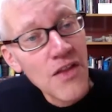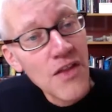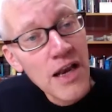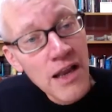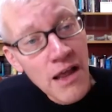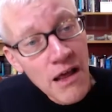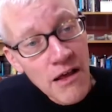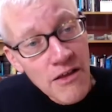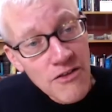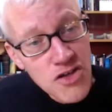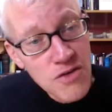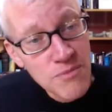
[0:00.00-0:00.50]
and the
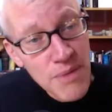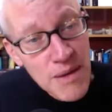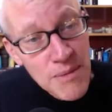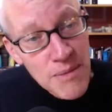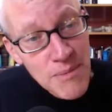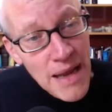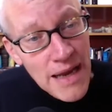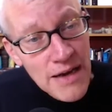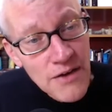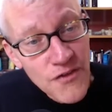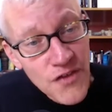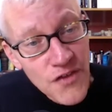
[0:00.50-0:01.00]
last should be
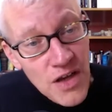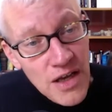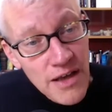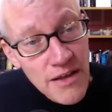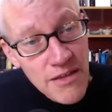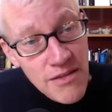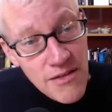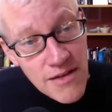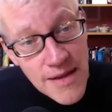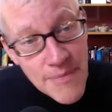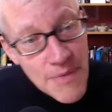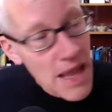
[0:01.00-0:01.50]
made
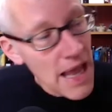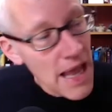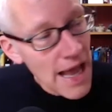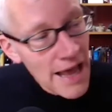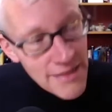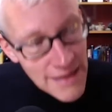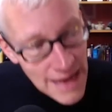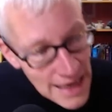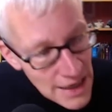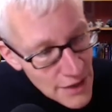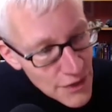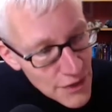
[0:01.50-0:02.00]
first,
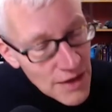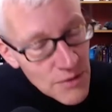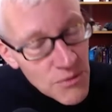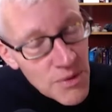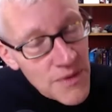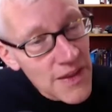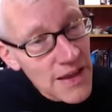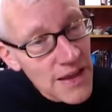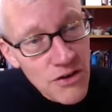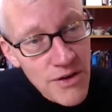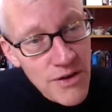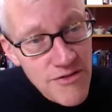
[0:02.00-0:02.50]
as anything
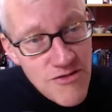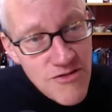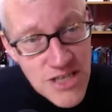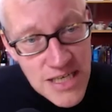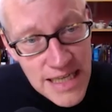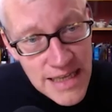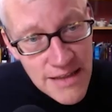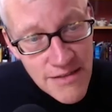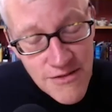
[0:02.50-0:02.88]
within Christian